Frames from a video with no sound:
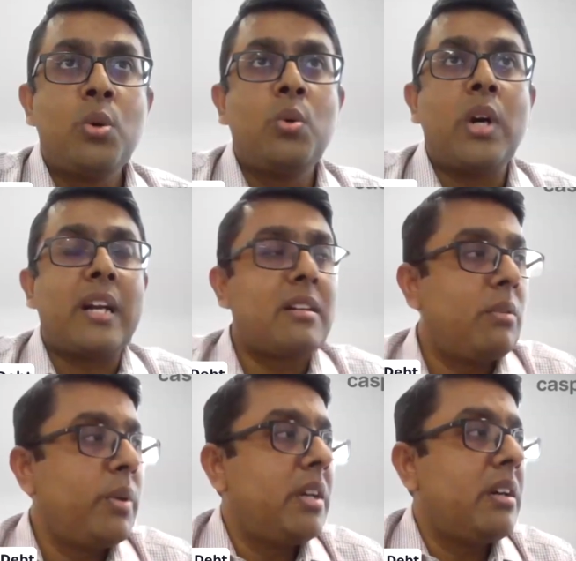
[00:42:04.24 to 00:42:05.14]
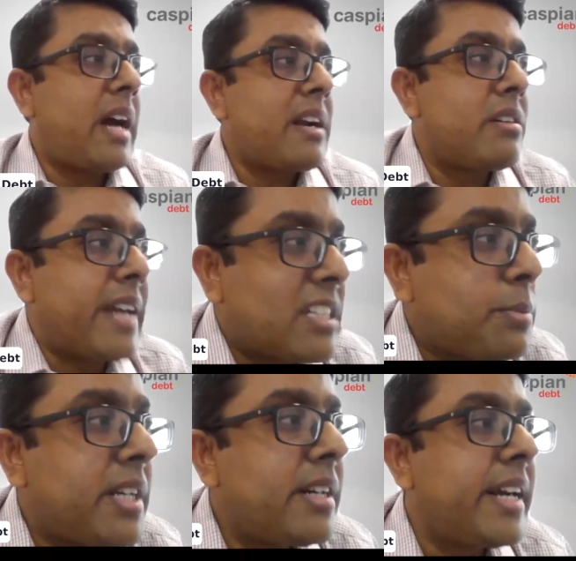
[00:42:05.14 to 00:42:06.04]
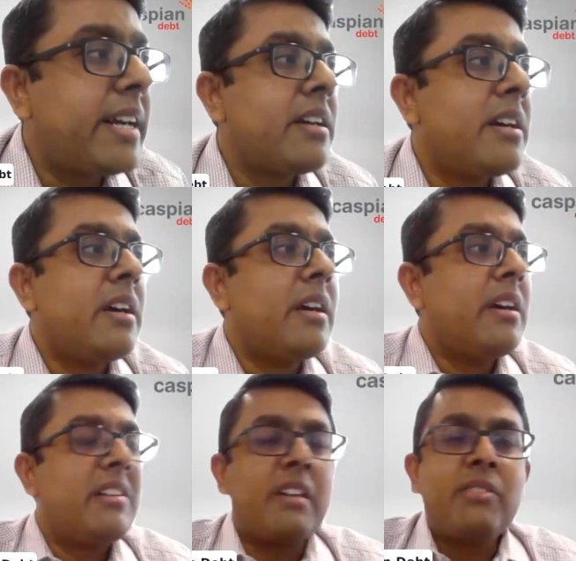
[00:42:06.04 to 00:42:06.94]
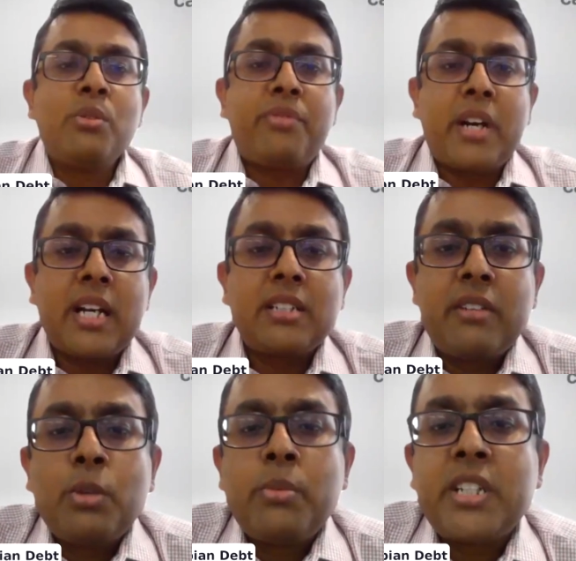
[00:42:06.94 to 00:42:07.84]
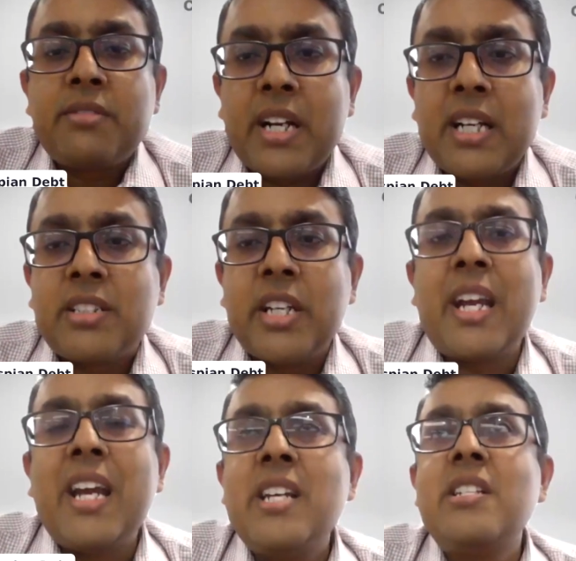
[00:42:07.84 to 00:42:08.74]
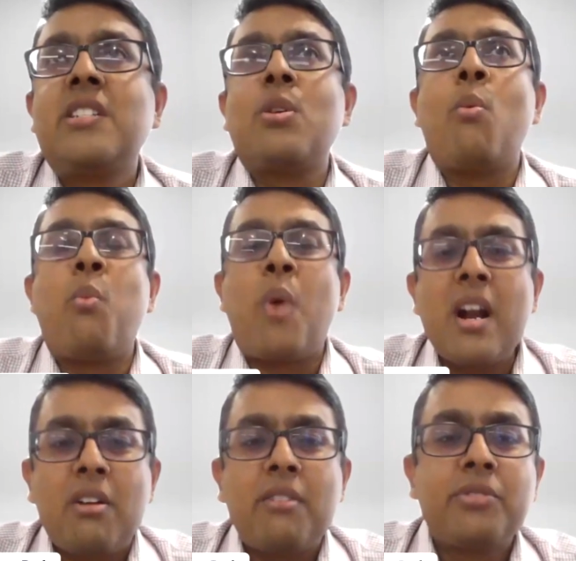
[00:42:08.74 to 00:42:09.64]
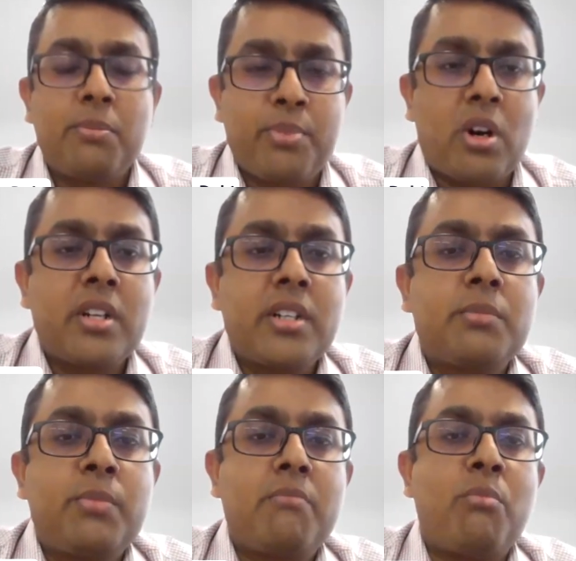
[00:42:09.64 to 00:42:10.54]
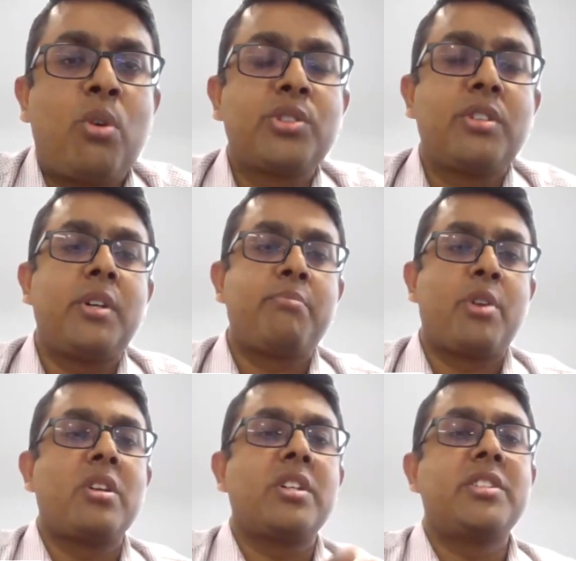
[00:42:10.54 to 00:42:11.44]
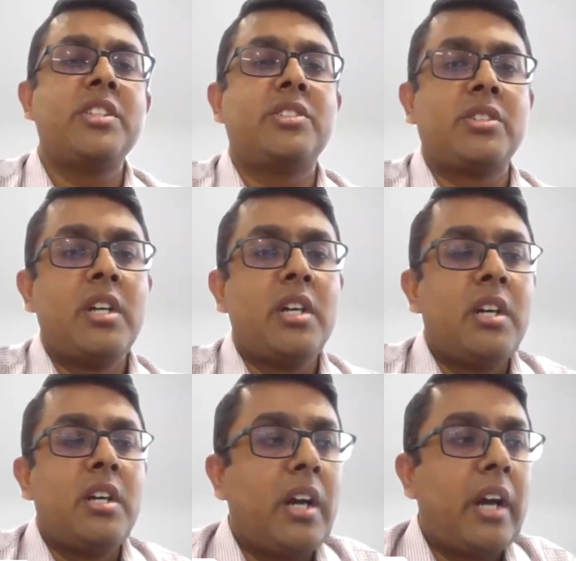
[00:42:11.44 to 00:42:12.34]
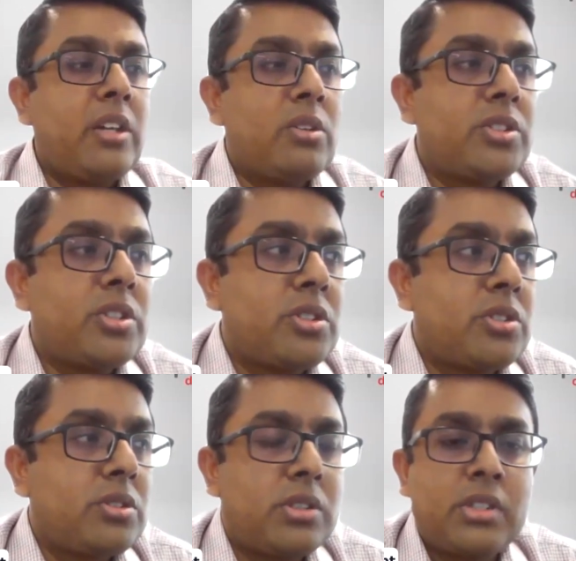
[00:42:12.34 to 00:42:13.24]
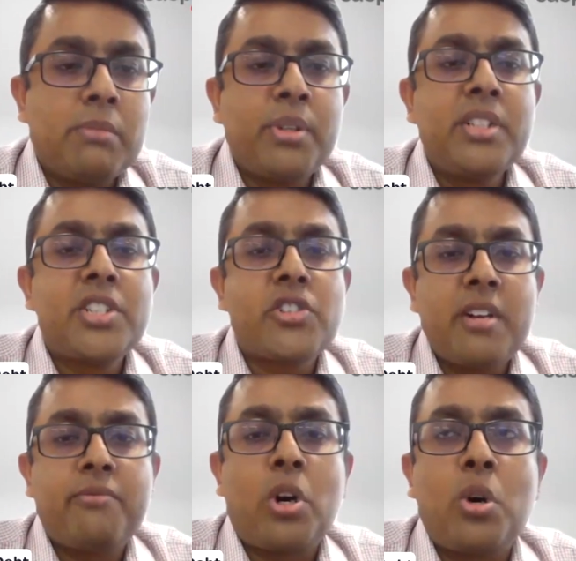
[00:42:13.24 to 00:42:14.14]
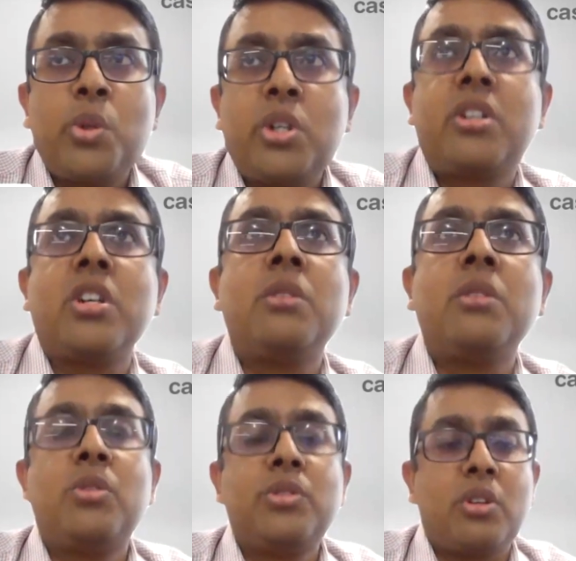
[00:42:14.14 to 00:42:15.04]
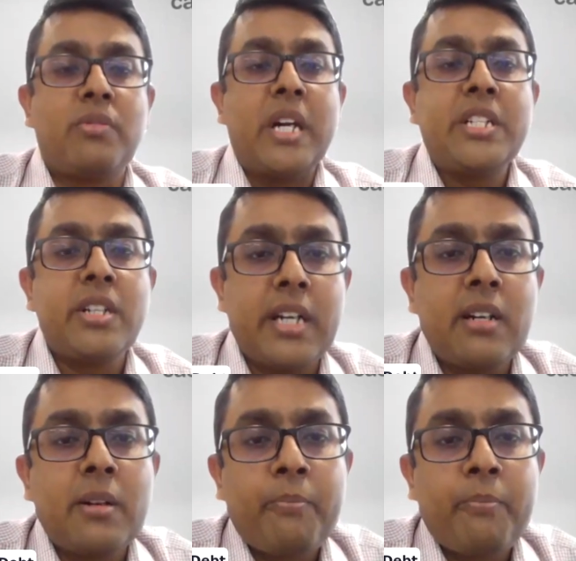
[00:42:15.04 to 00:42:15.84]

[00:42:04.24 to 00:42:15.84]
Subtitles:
do at Caspian Debt, revenue-based financing is one of the products, but most of our products is, simple, straightforward term loans or venture debt.